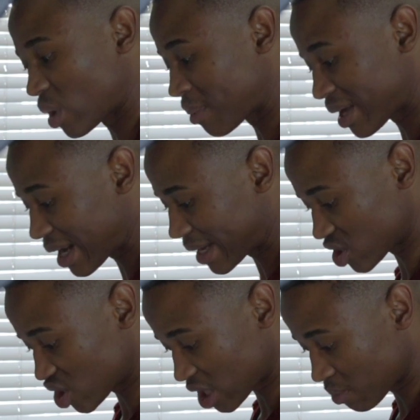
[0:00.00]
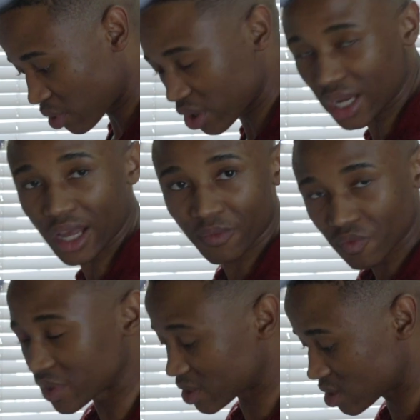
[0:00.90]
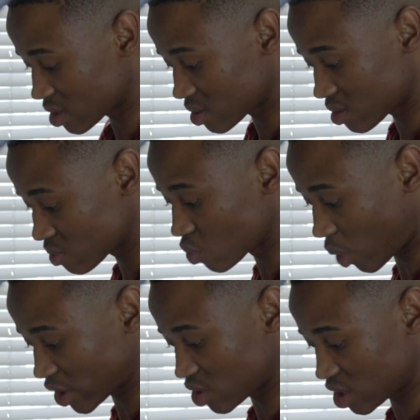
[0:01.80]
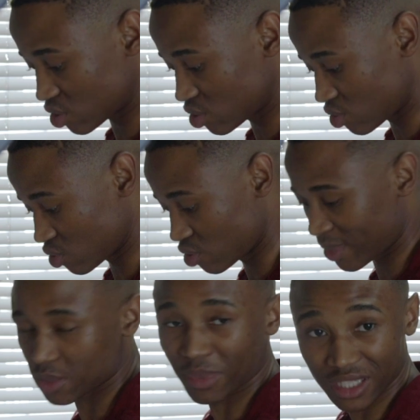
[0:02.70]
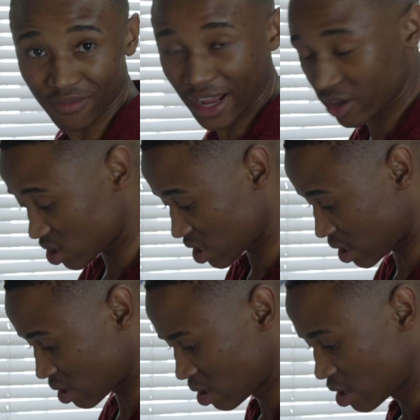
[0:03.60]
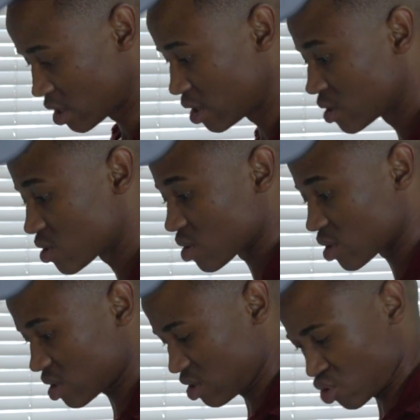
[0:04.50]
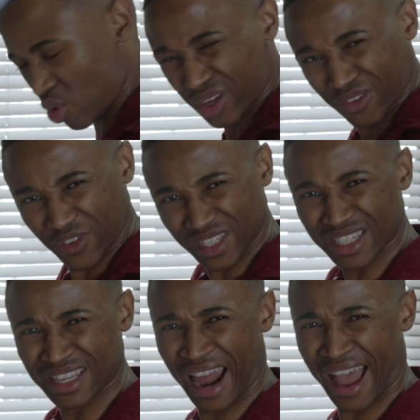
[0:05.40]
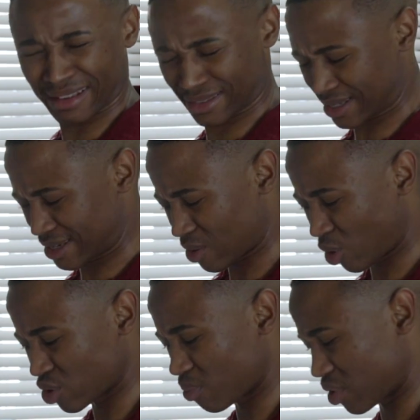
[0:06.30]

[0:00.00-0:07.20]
you want to make like a chicken burger, this is what you need to do. You must butterfly your chicken so that, you know, it fits nicely on your